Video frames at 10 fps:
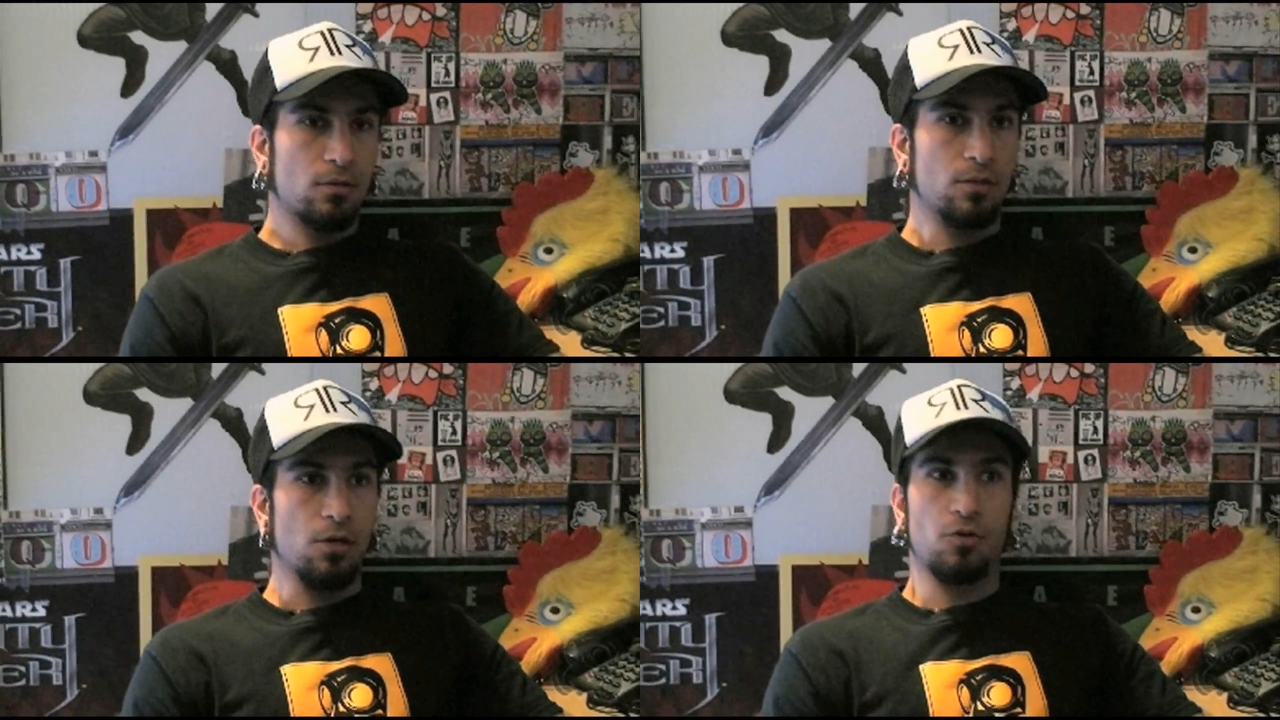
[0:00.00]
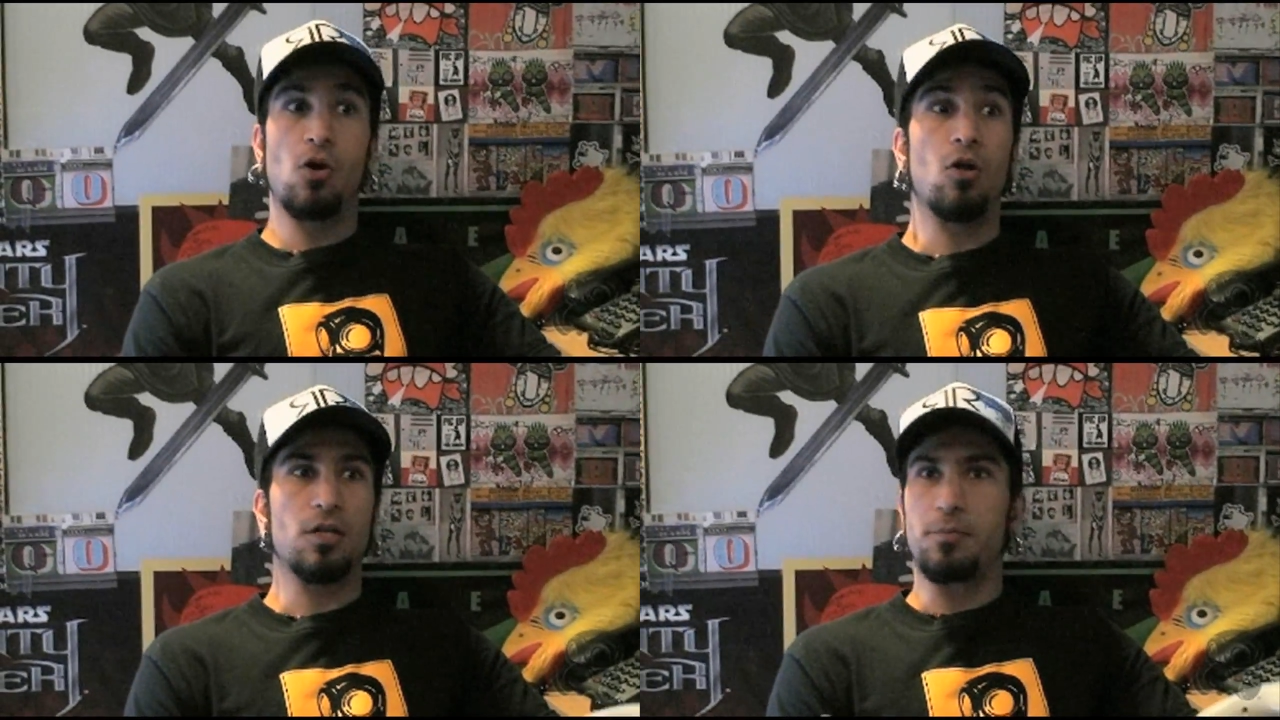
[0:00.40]
you know,
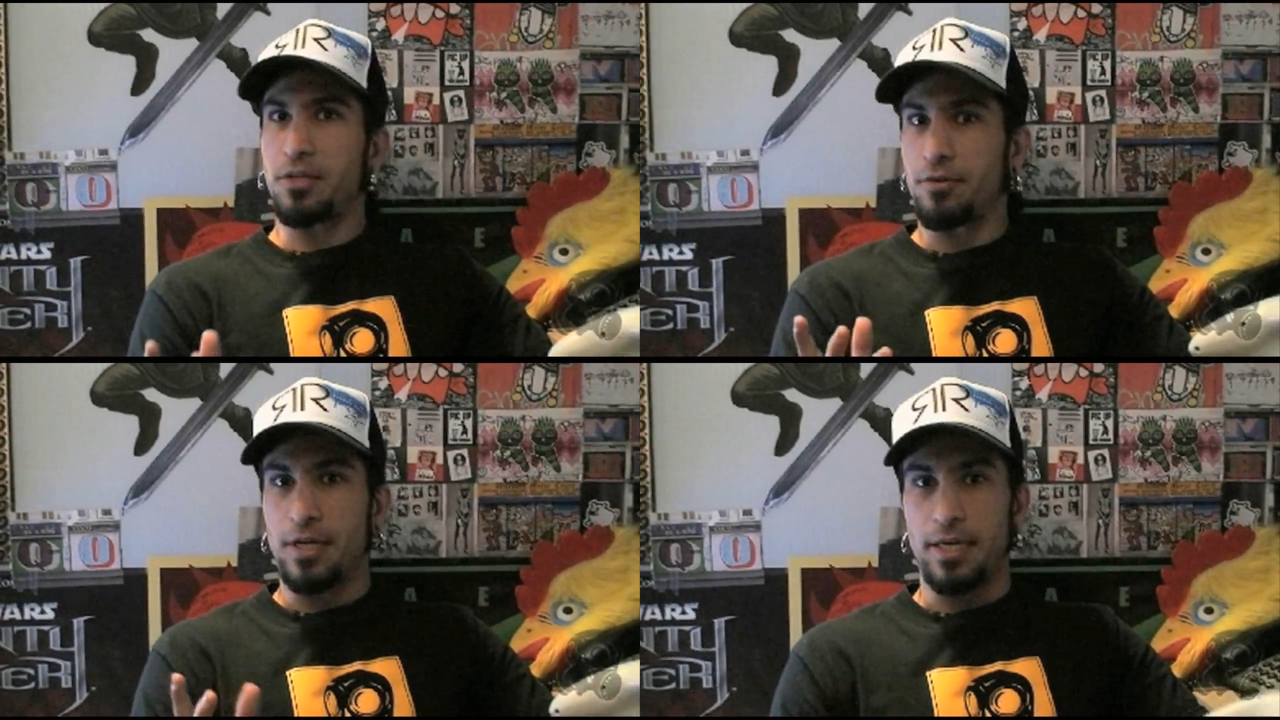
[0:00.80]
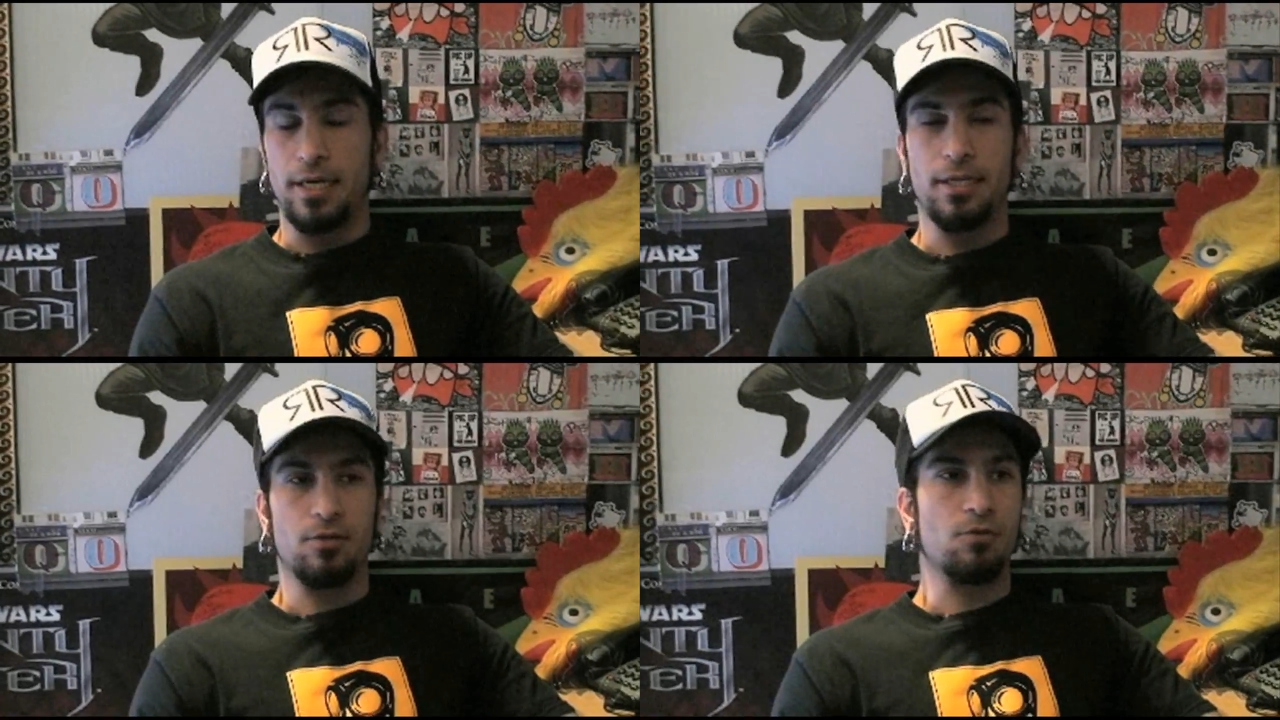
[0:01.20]
Colin
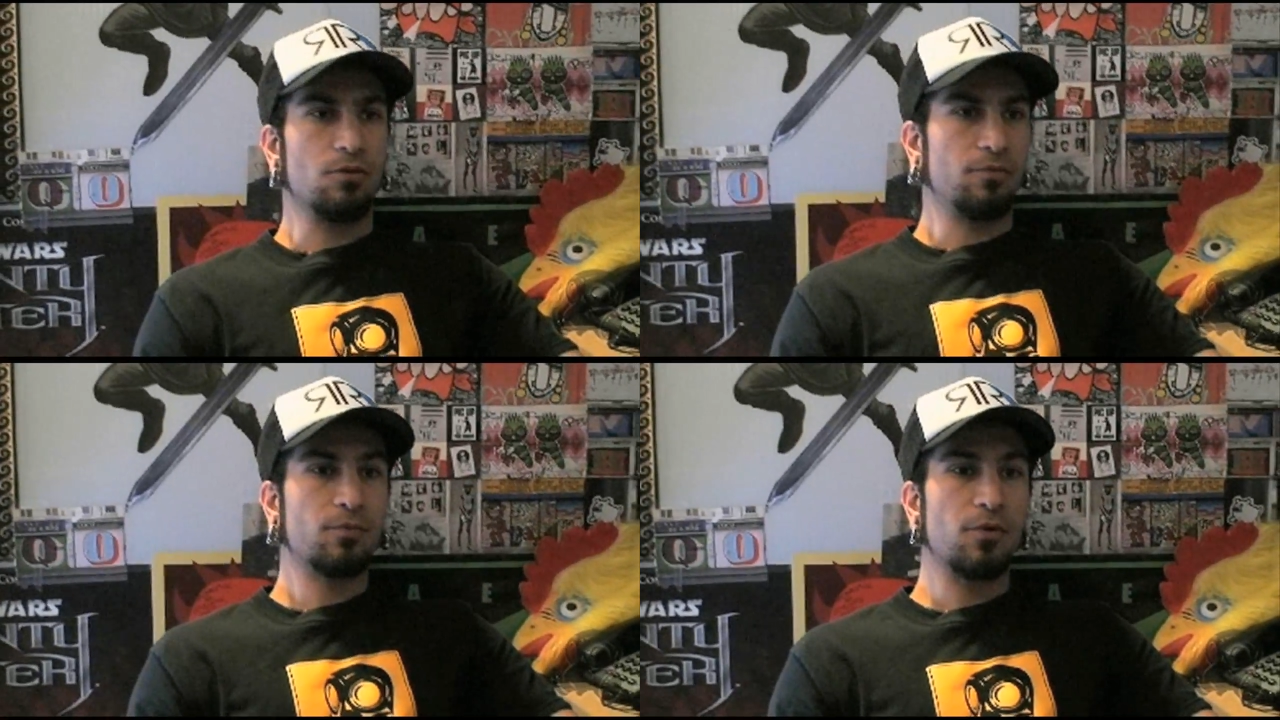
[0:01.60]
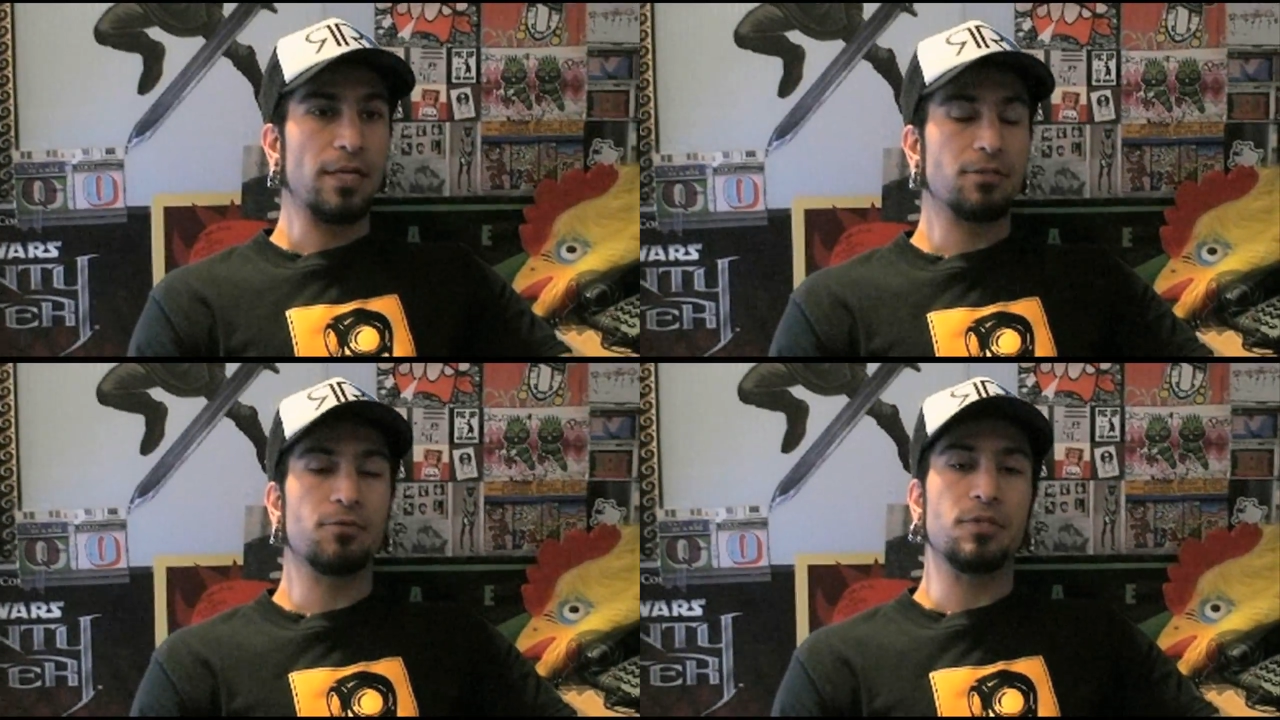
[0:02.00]
McRae or
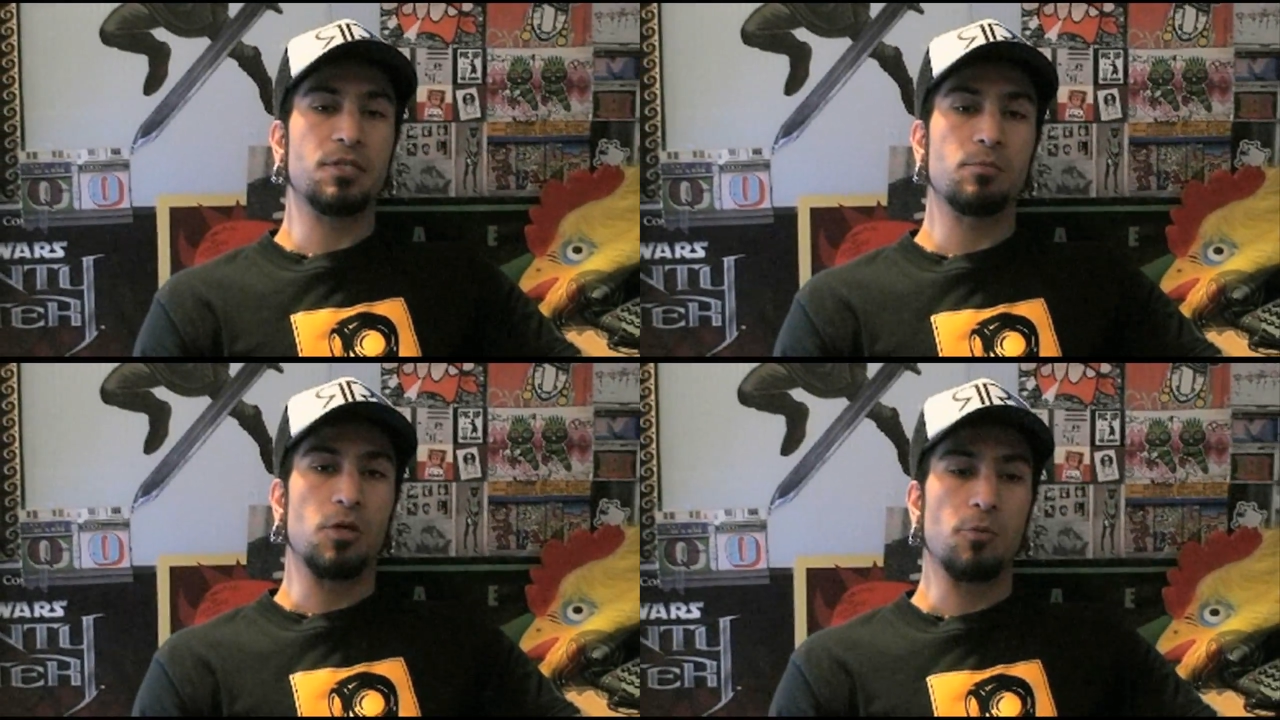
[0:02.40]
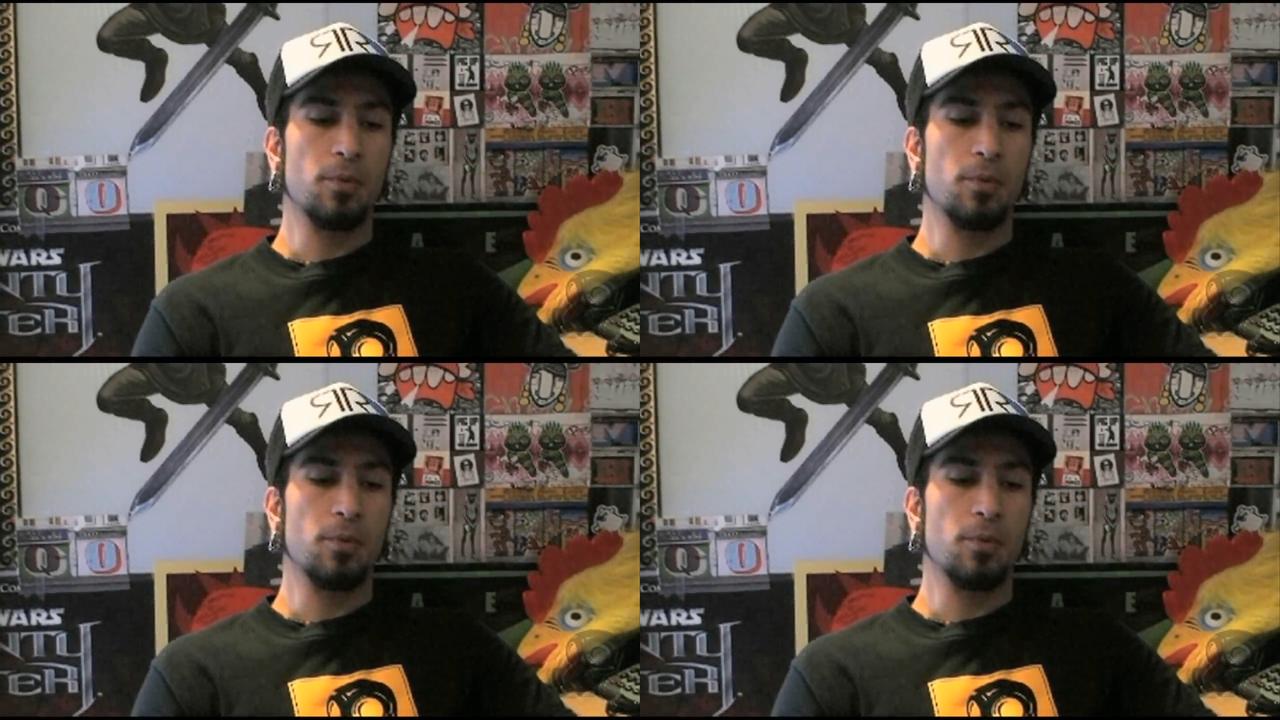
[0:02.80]
Gran Turismo,